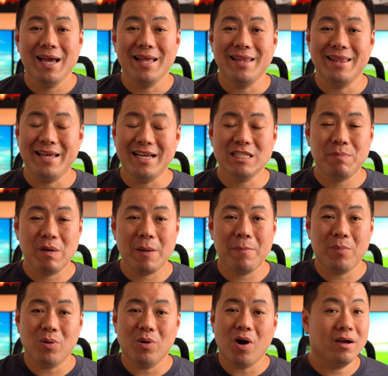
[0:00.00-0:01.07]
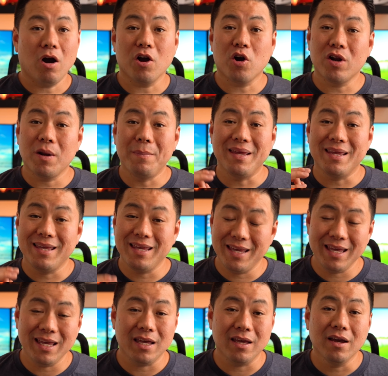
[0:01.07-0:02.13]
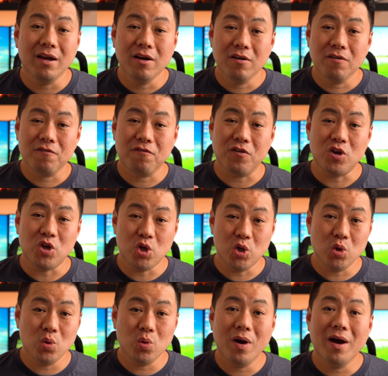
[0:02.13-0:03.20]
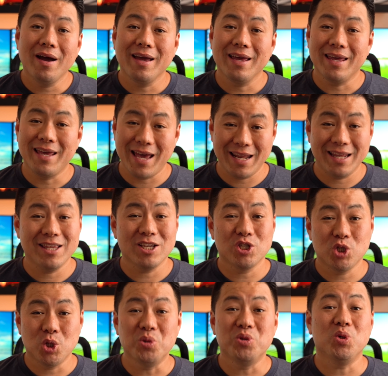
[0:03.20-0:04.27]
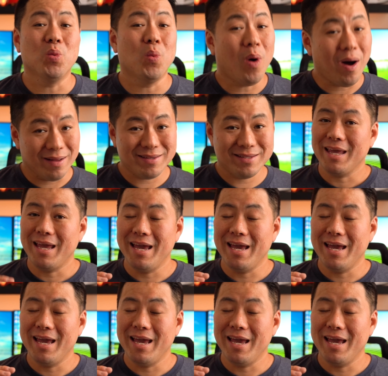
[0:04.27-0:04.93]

These people are going to be key for you getting the shoes you want.